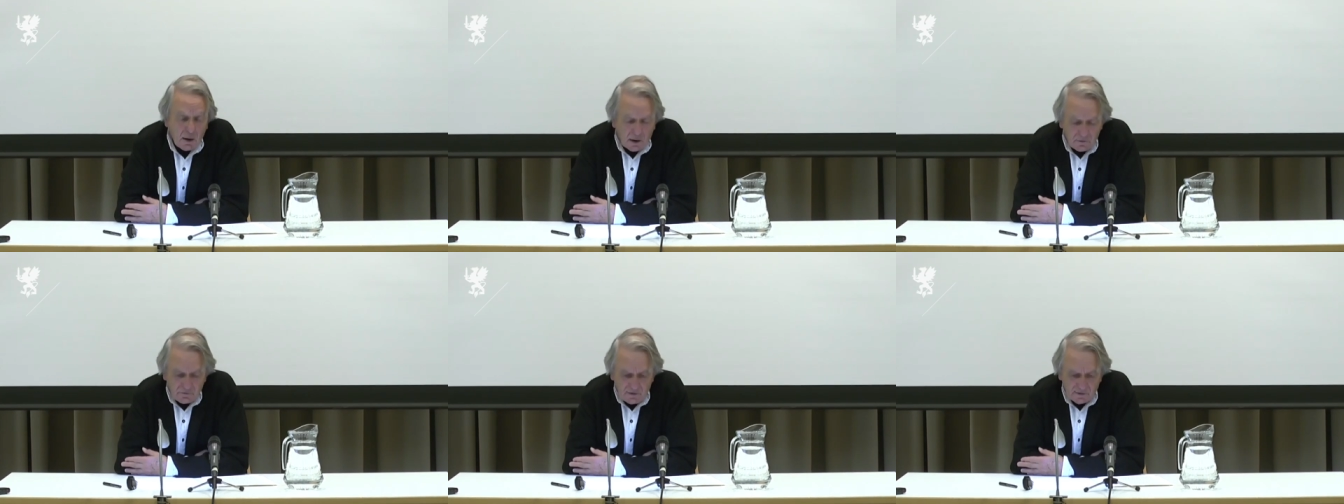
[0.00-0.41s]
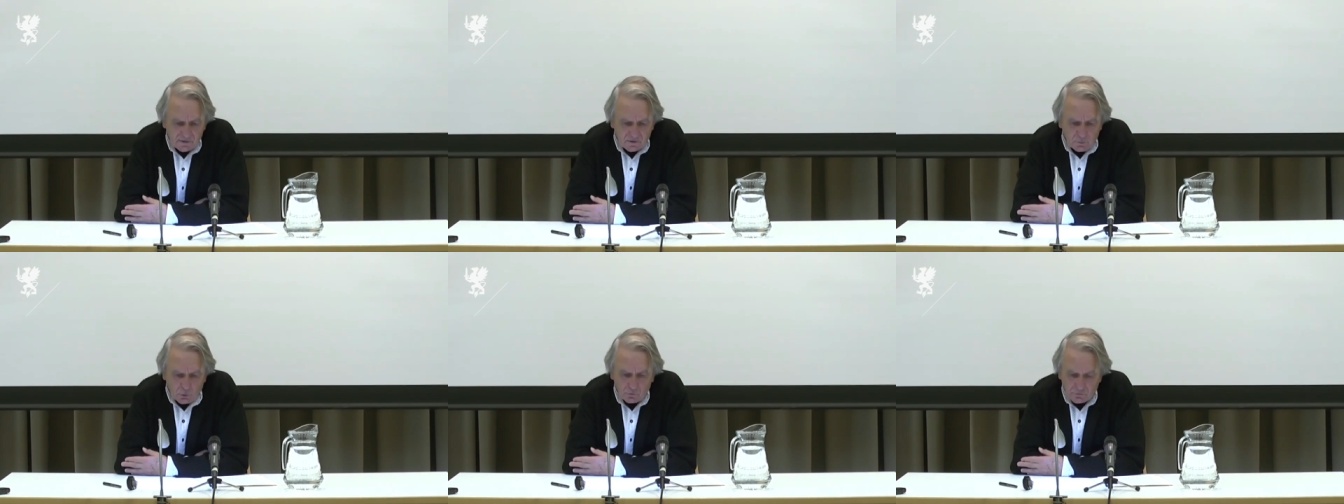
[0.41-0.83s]
I think
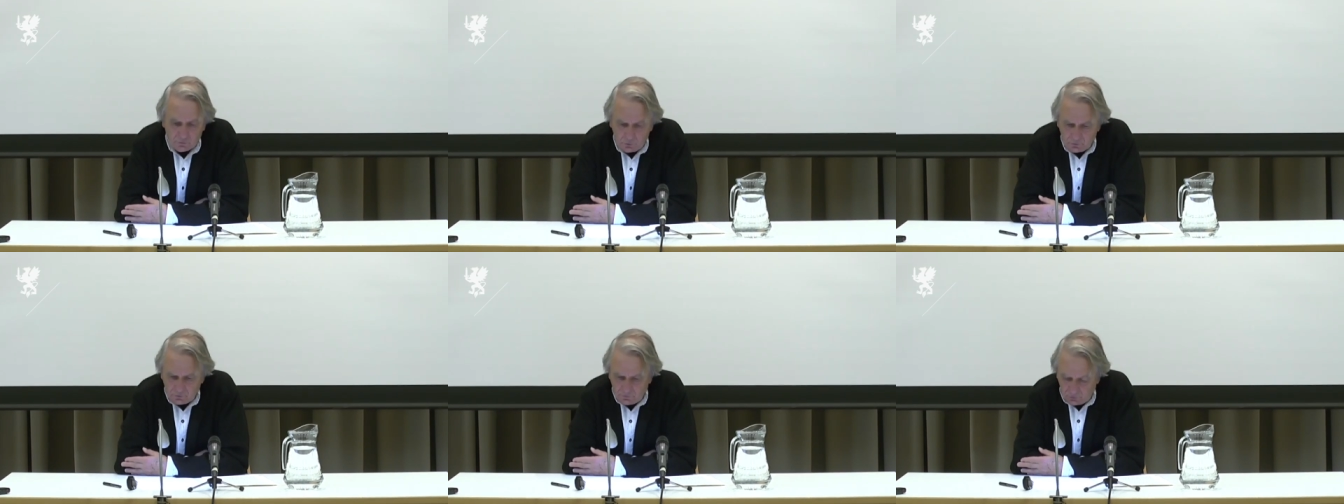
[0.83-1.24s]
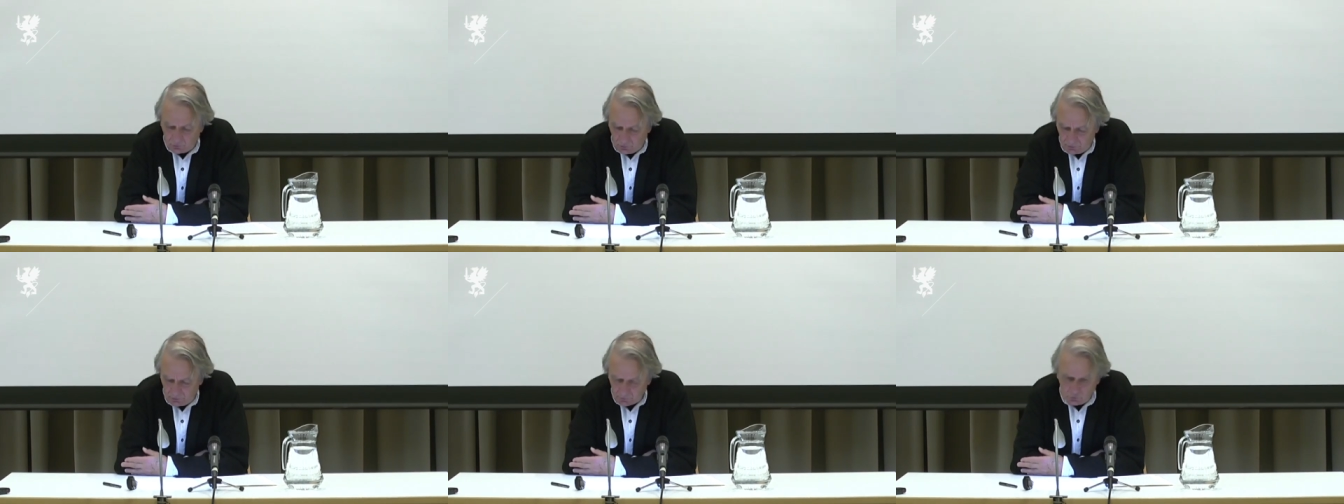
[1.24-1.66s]
it's more
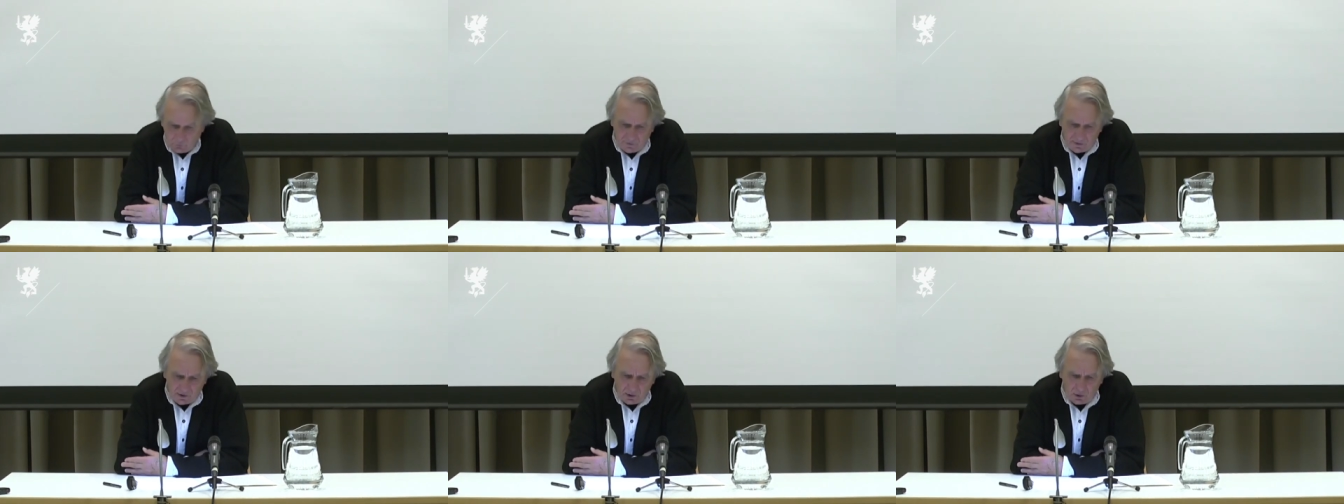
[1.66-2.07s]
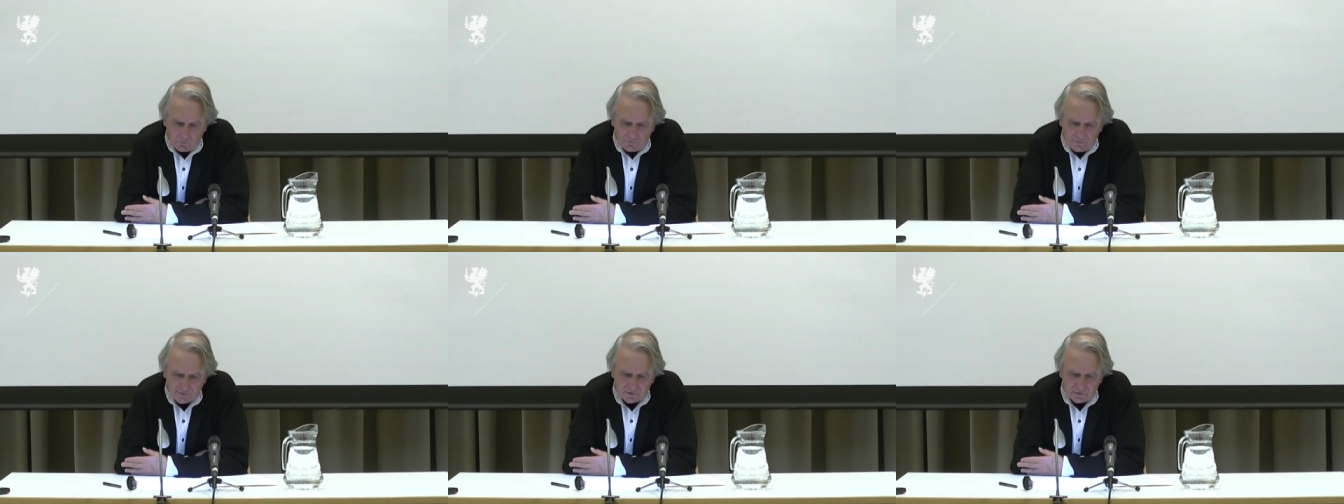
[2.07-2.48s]
fruitful to think
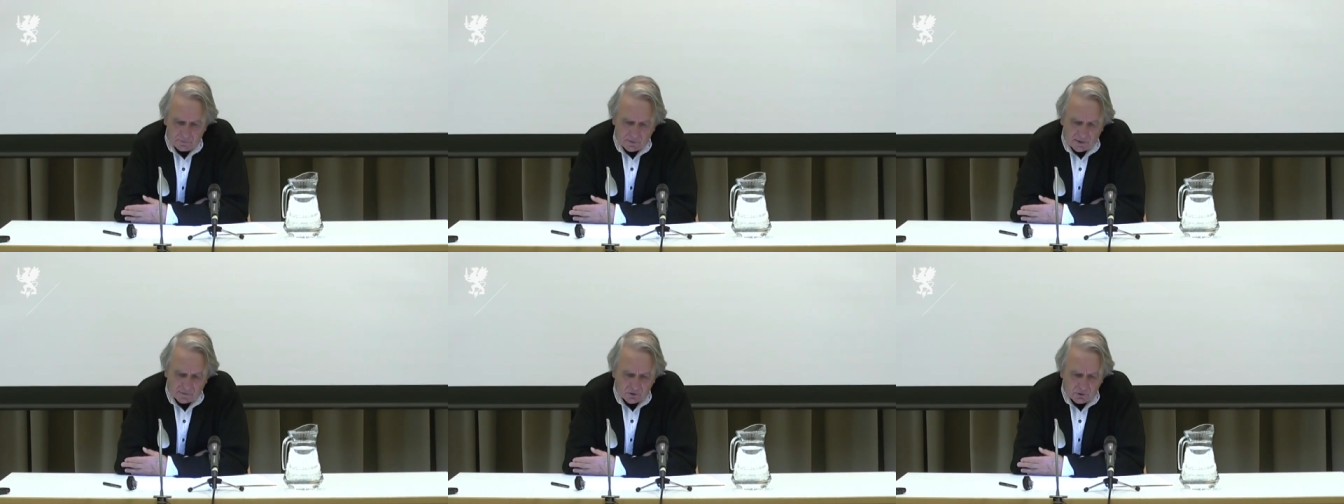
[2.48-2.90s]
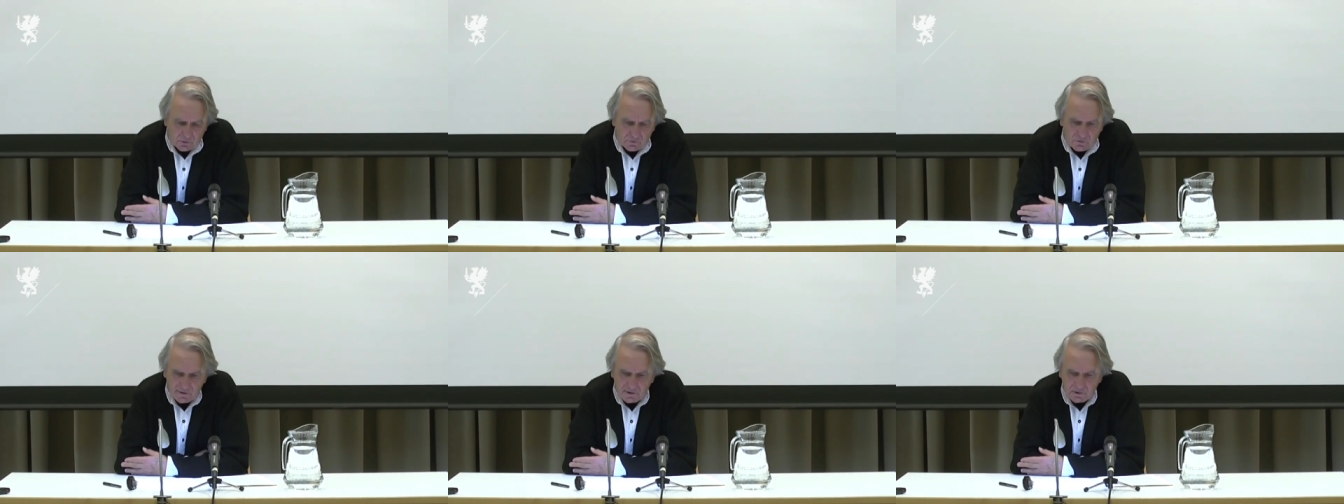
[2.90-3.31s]
of it as a
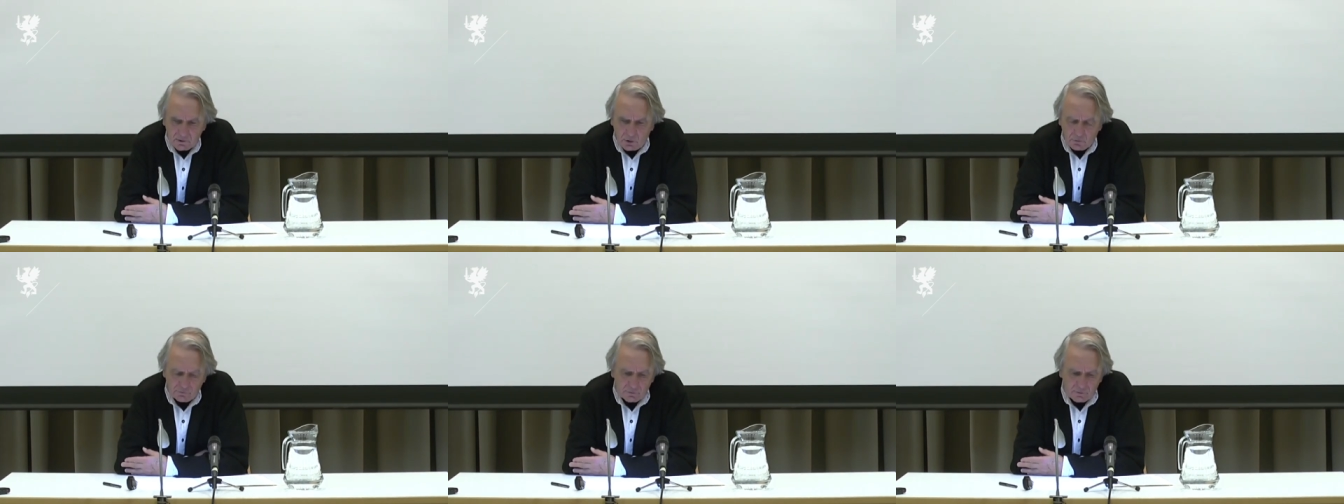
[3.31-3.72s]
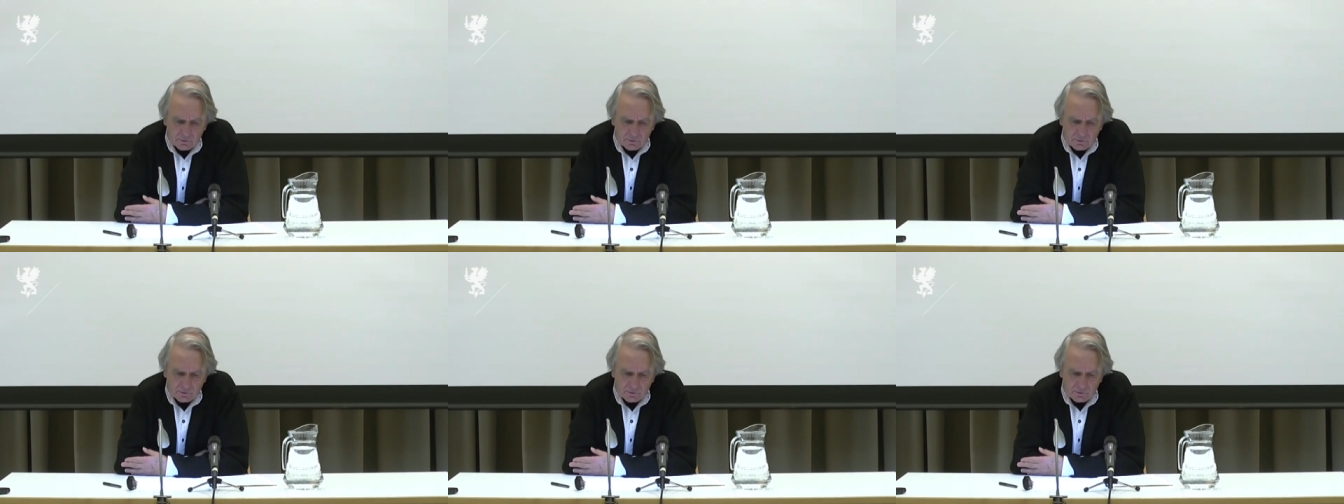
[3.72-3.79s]
conflict of